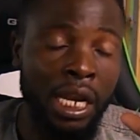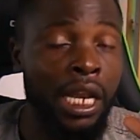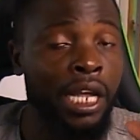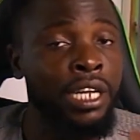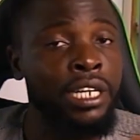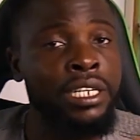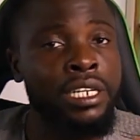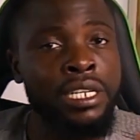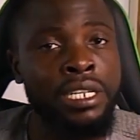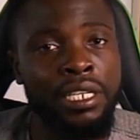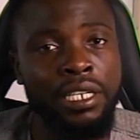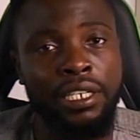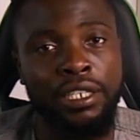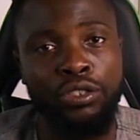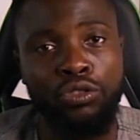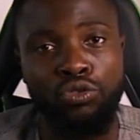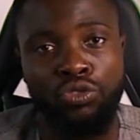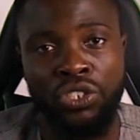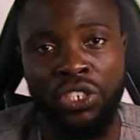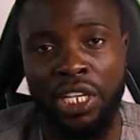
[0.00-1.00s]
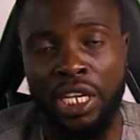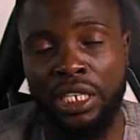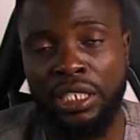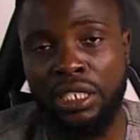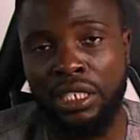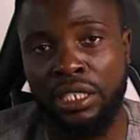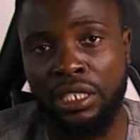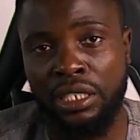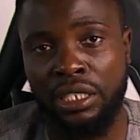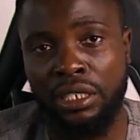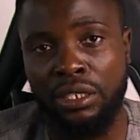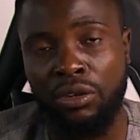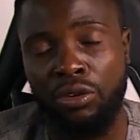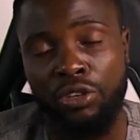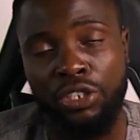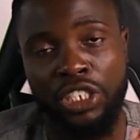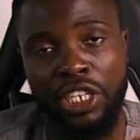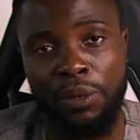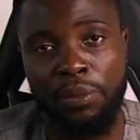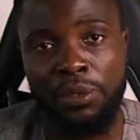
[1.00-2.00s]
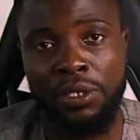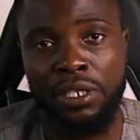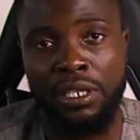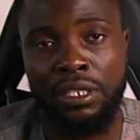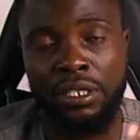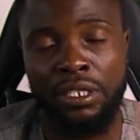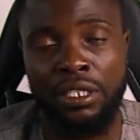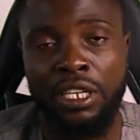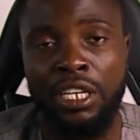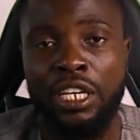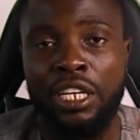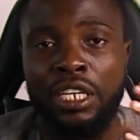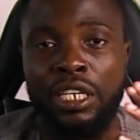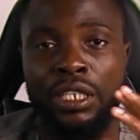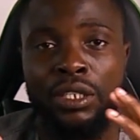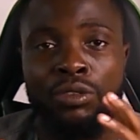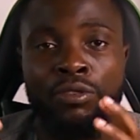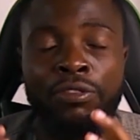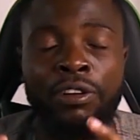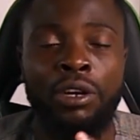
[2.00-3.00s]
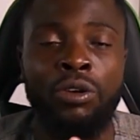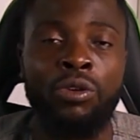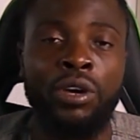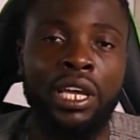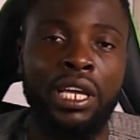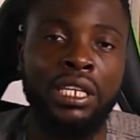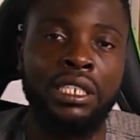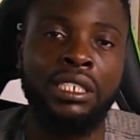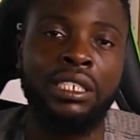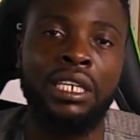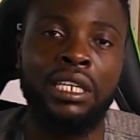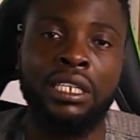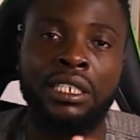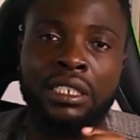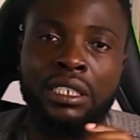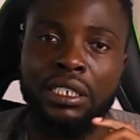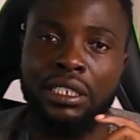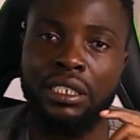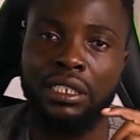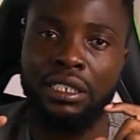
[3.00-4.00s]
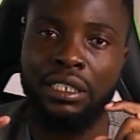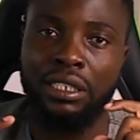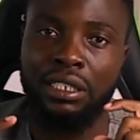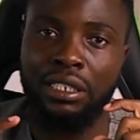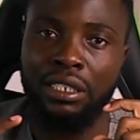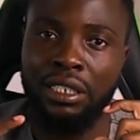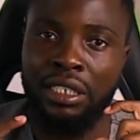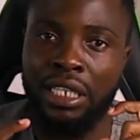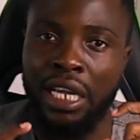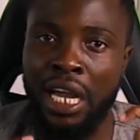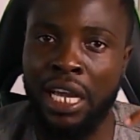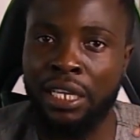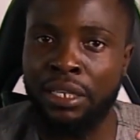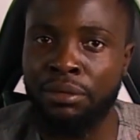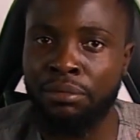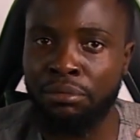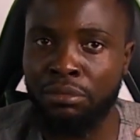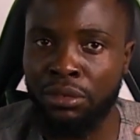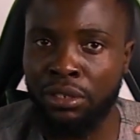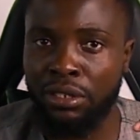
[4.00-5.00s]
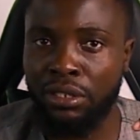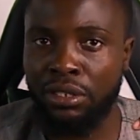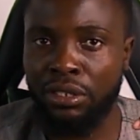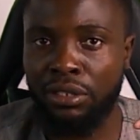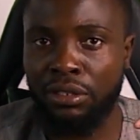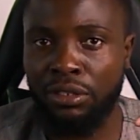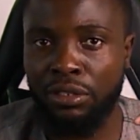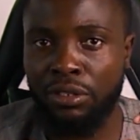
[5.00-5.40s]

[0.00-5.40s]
learning into sections or chapters, you've allocated time